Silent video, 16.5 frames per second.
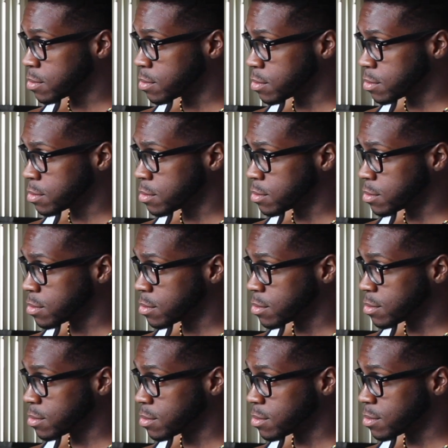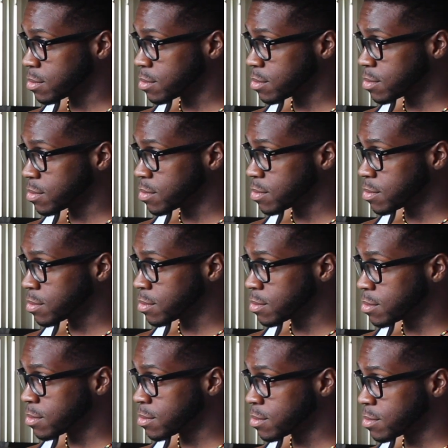
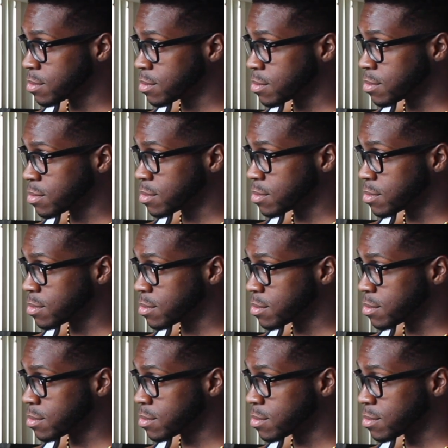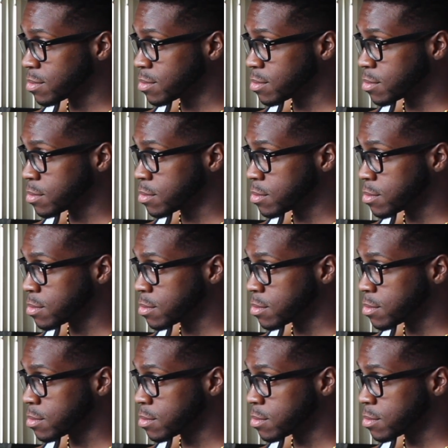(silent)